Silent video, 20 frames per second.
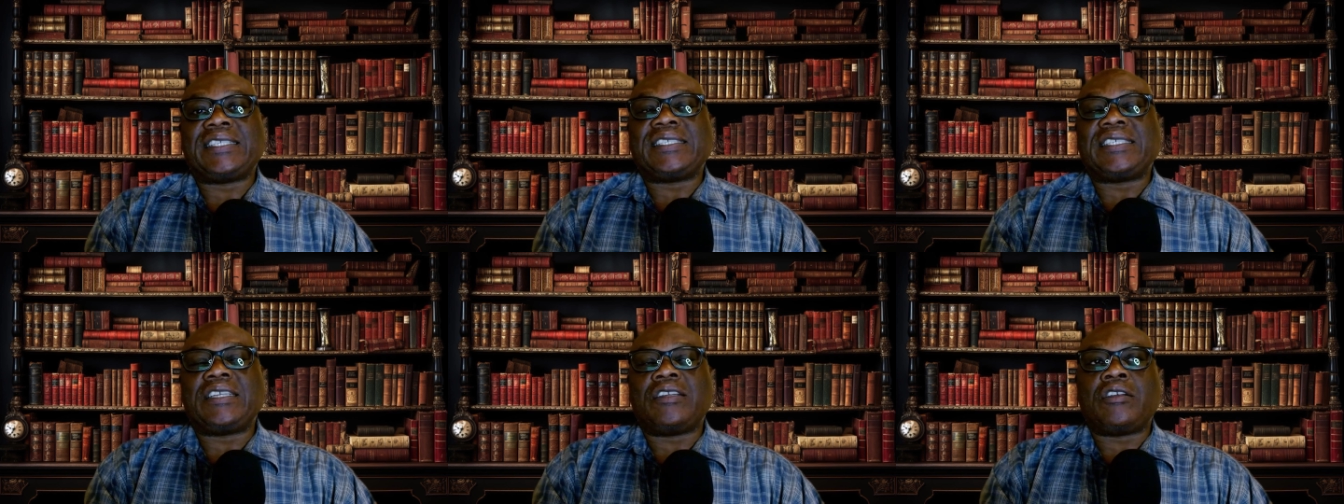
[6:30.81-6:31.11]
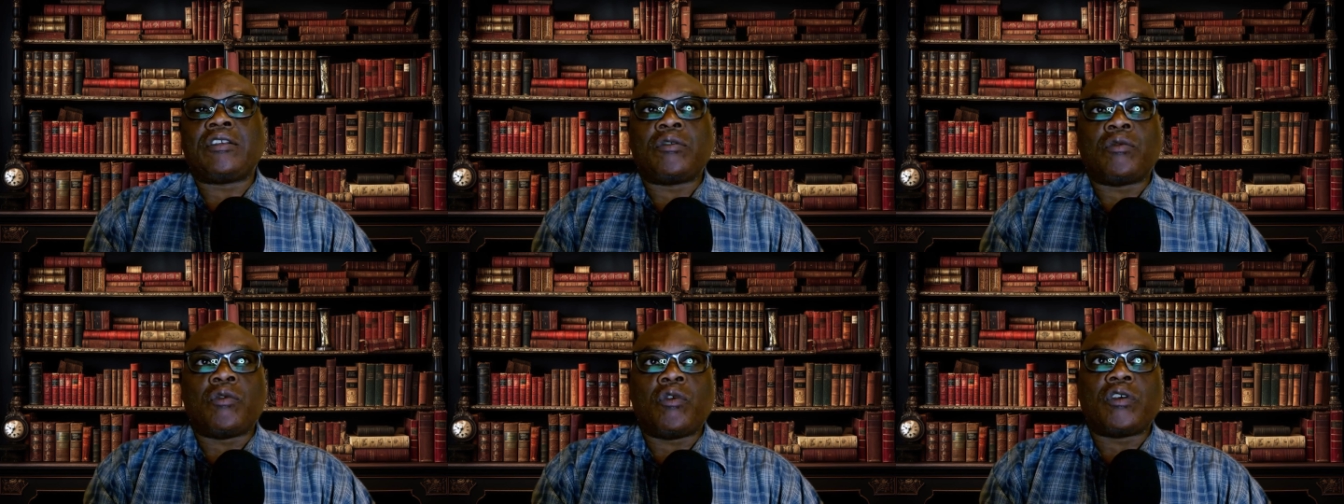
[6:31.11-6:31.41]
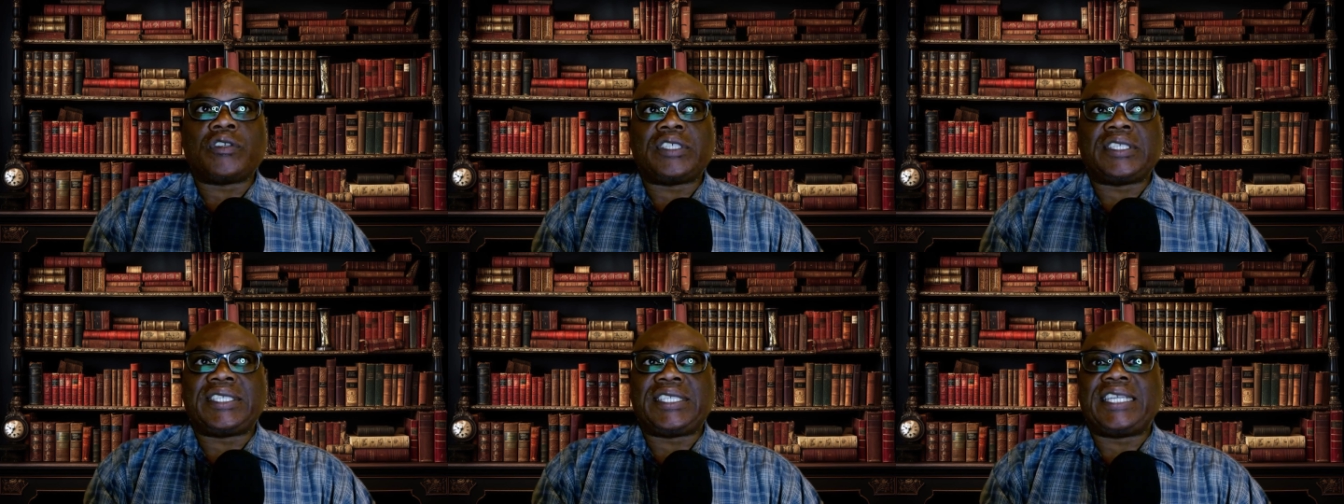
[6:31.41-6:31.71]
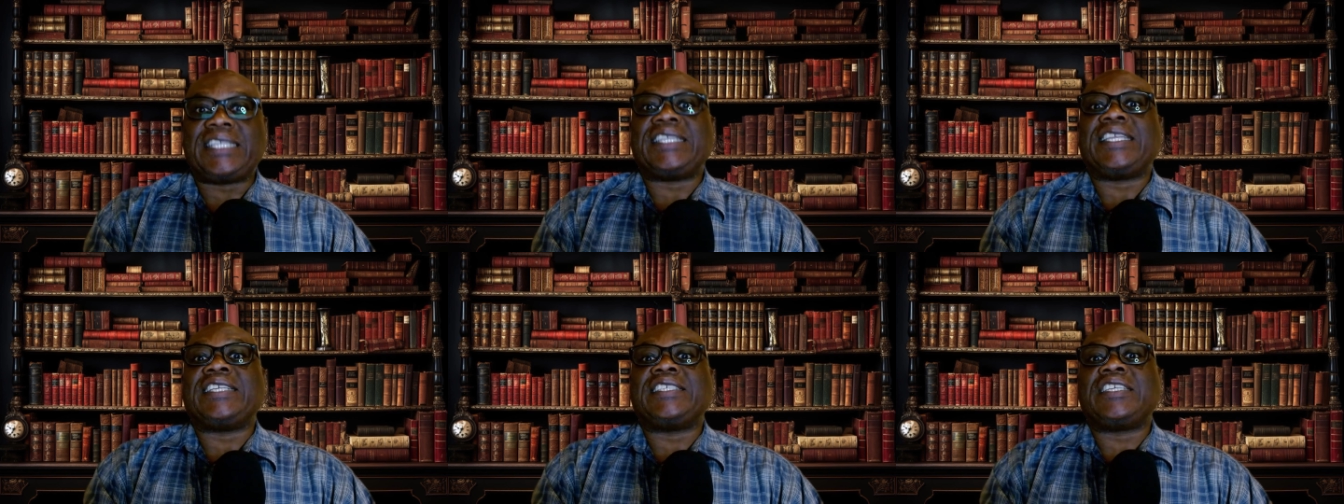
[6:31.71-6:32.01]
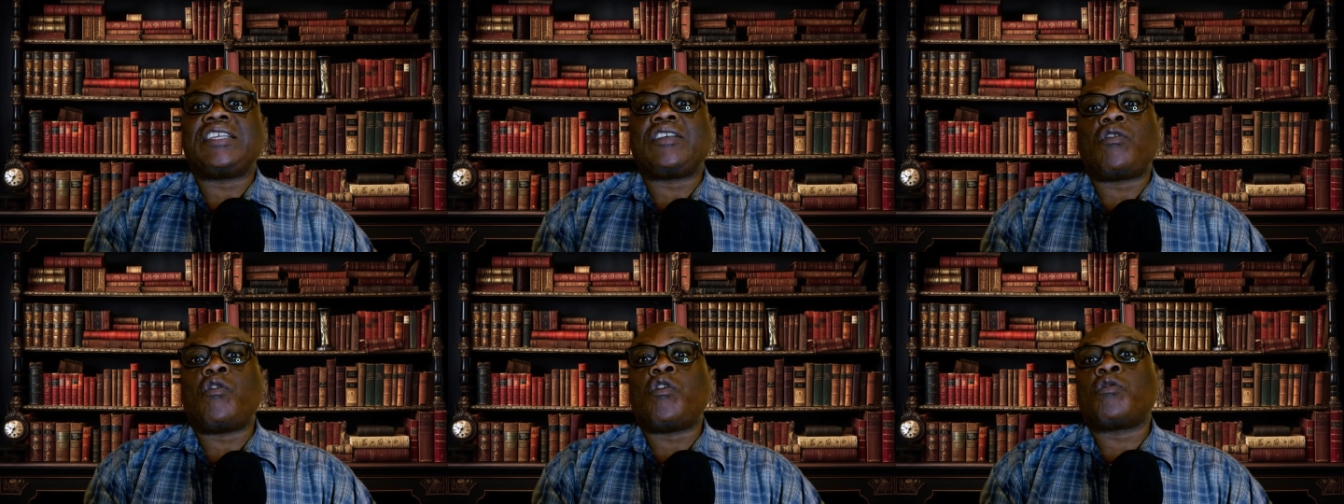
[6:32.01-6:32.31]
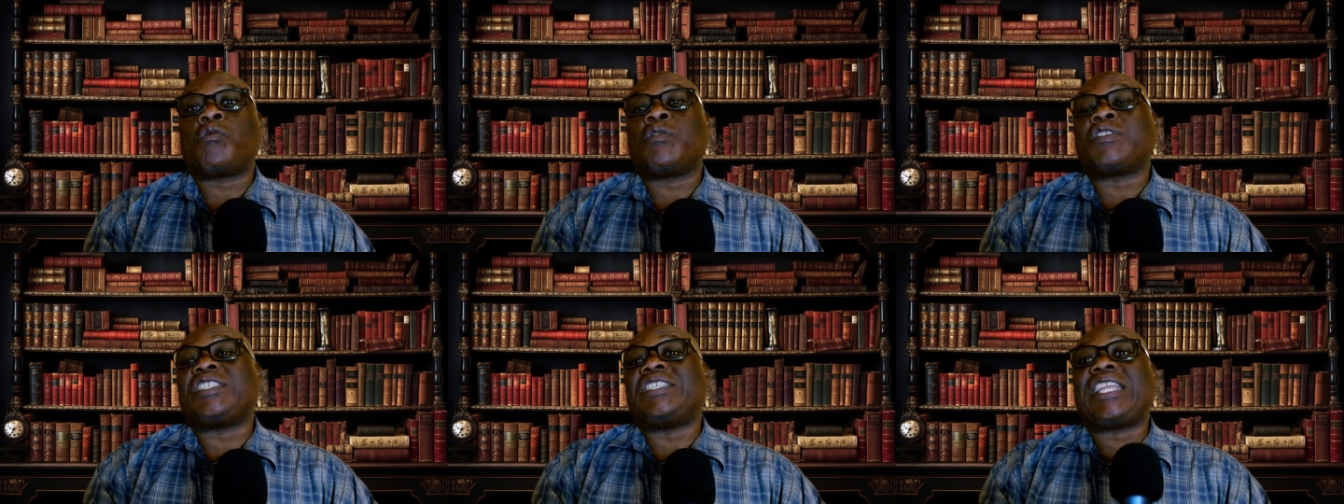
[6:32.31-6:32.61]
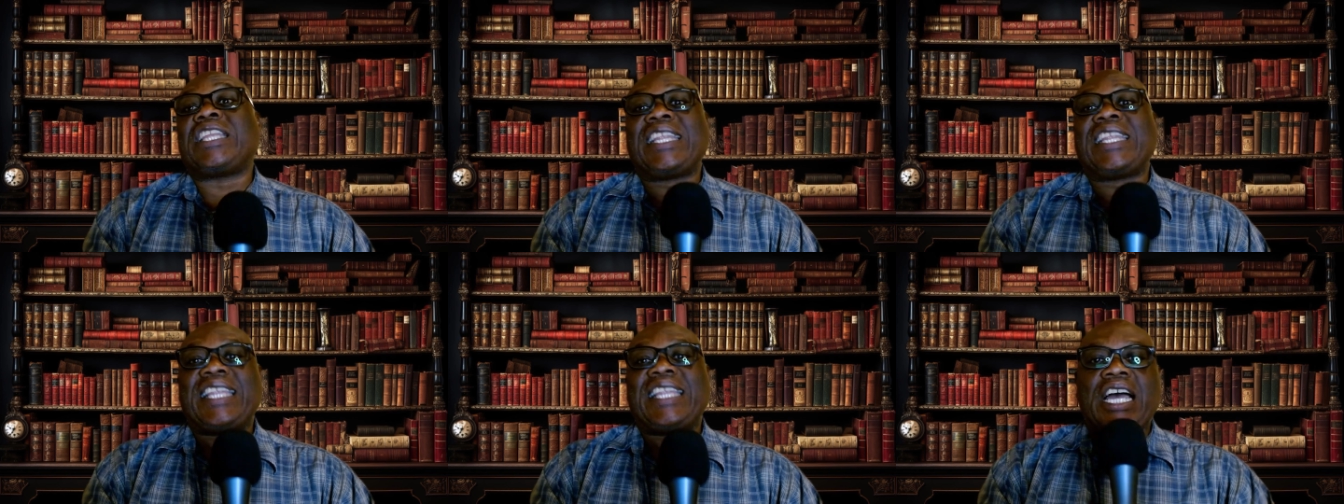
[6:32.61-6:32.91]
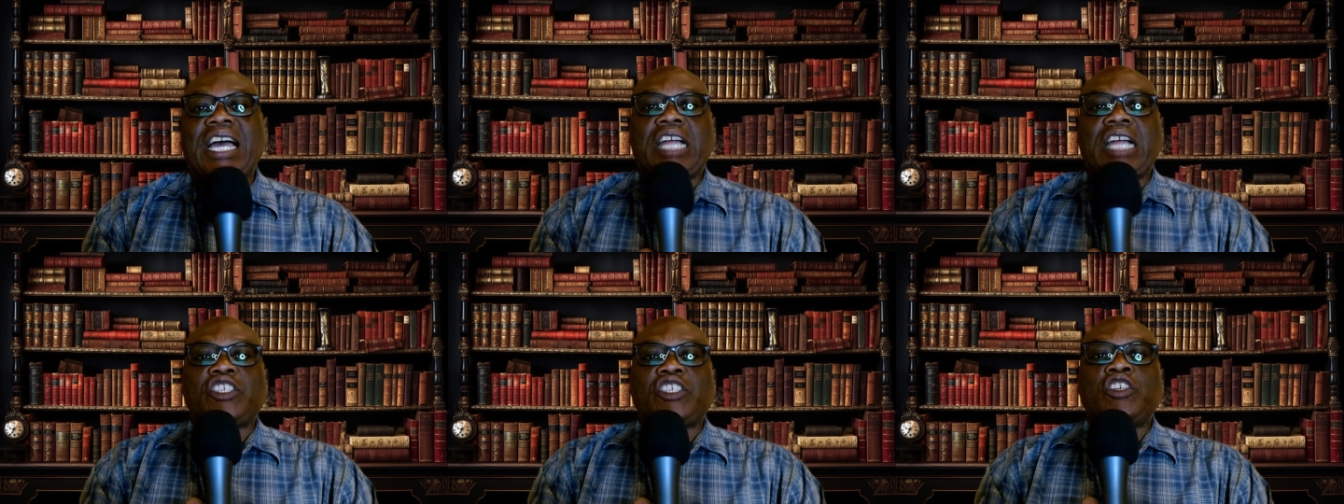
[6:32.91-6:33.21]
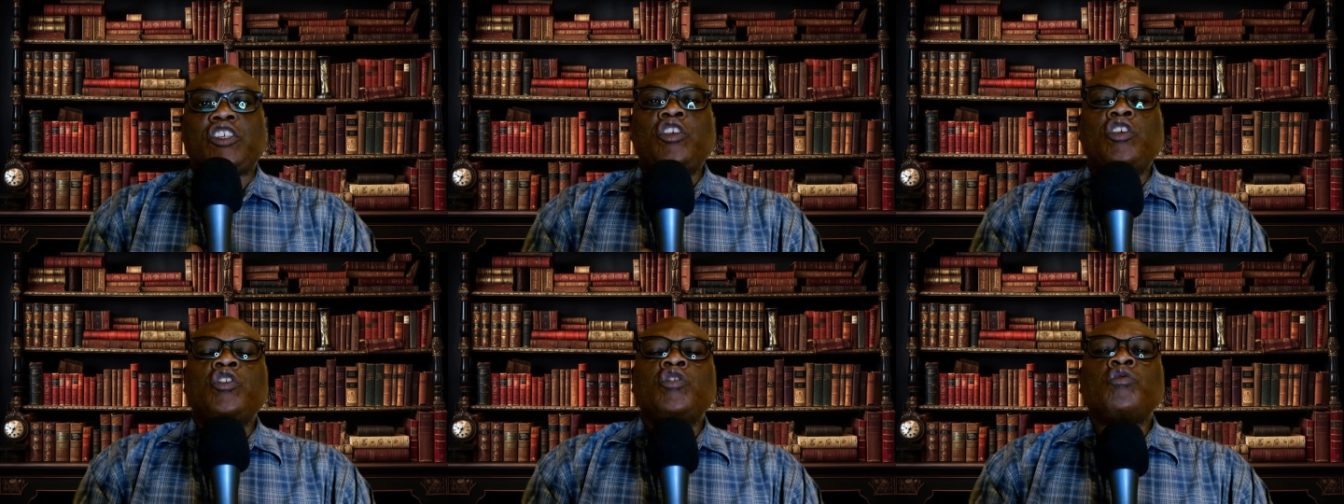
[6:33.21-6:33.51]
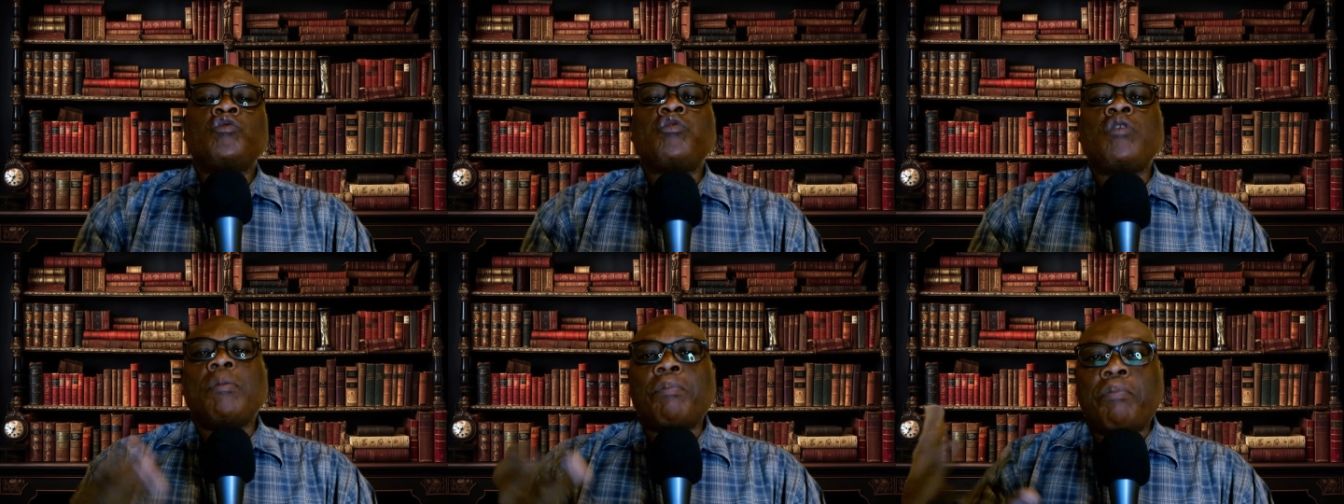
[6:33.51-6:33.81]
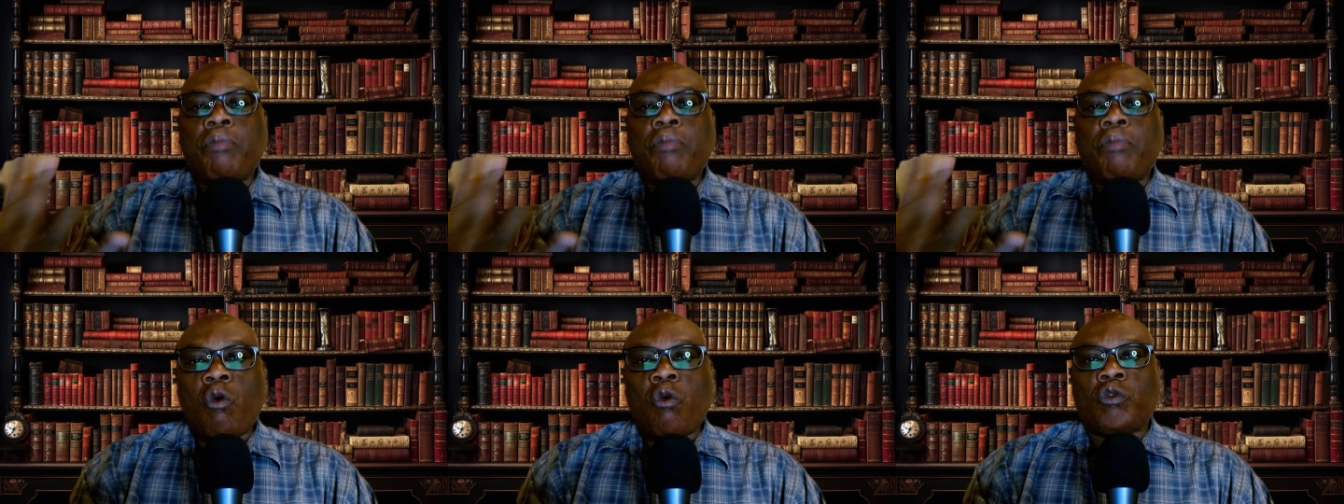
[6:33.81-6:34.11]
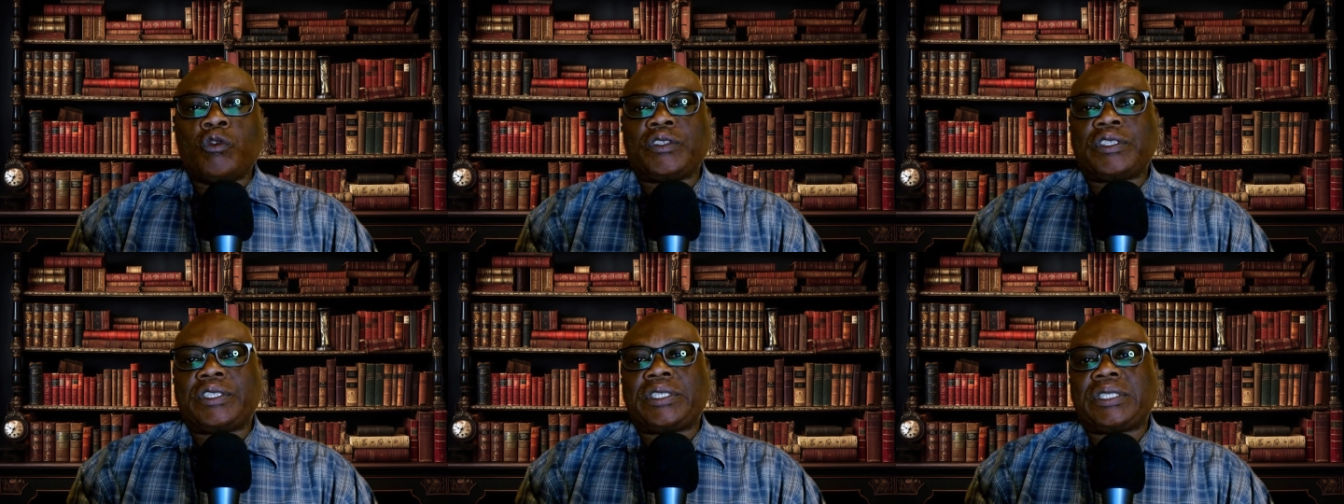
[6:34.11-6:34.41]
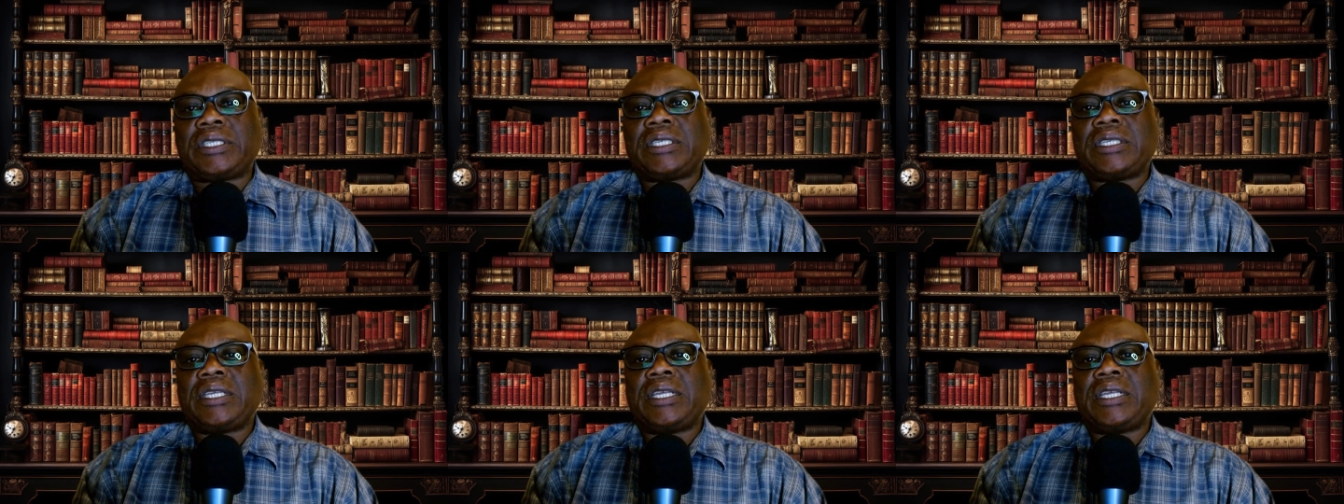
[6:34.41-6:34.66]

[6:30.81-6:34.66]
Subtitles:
In other words, the sentencing court was not at large to impose